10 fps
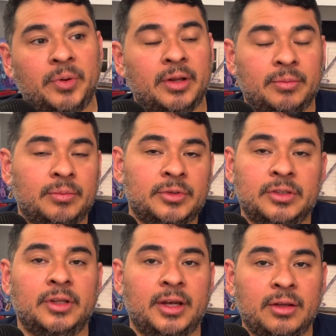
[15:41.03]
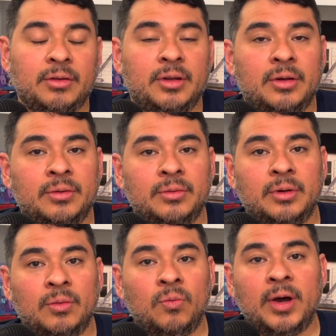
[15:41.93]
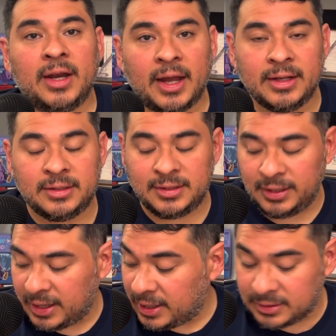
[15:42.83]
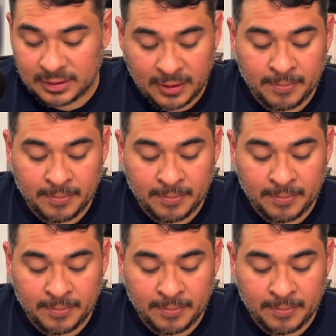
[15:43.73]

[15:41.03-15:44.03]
but just letting you know what I see, guys.